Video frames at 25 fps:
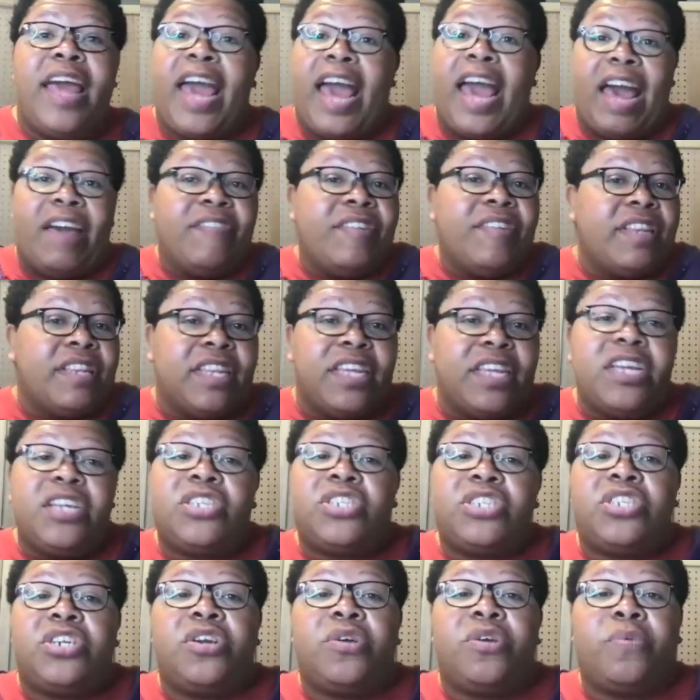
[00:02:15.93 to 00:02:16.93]
Have it
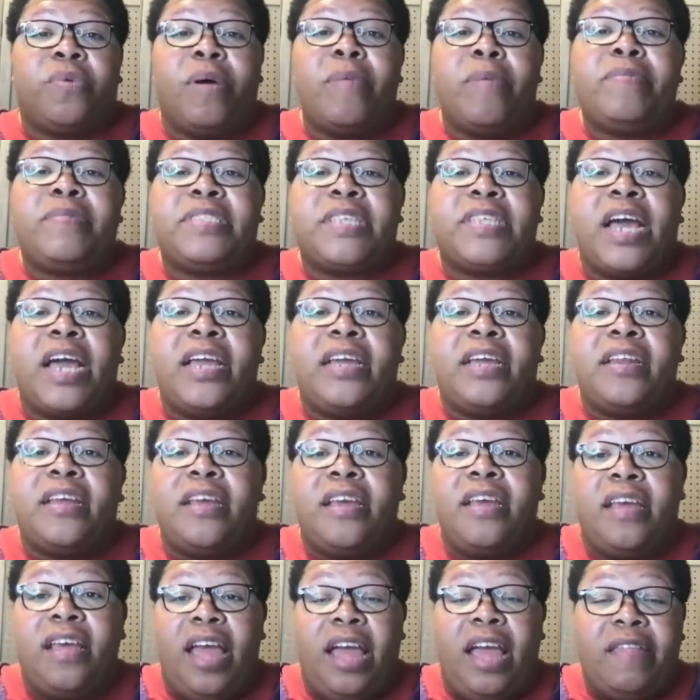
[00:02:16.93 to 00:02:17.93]
linked to your website,
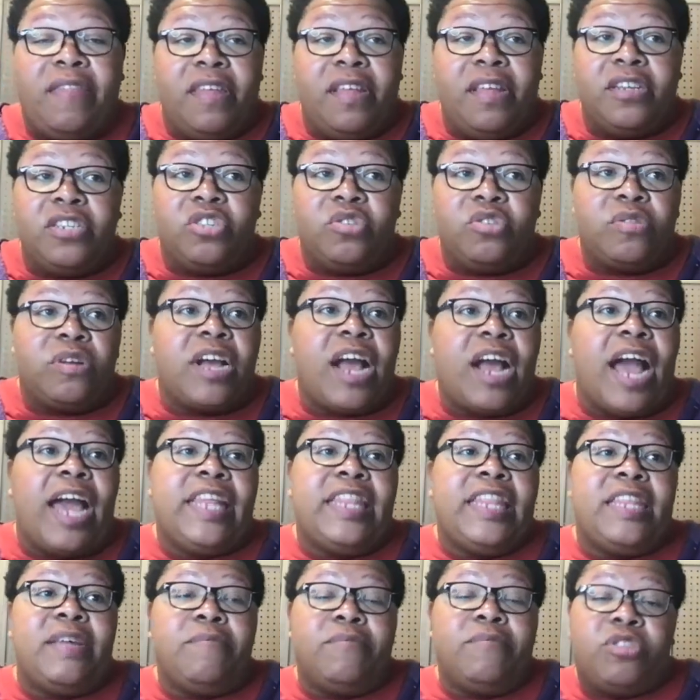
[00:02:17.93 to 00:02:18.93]
and then
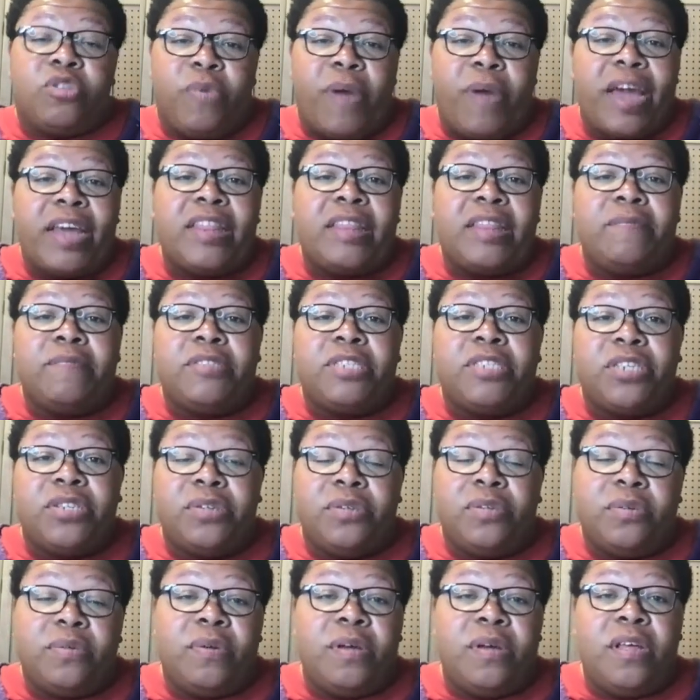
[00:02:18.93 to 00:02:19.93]
guide them, direct them
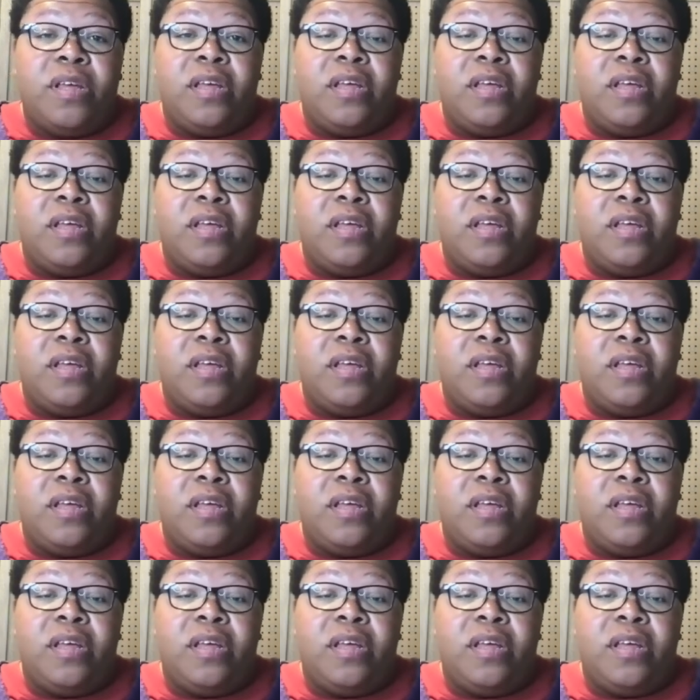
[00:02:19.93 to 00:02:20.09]
to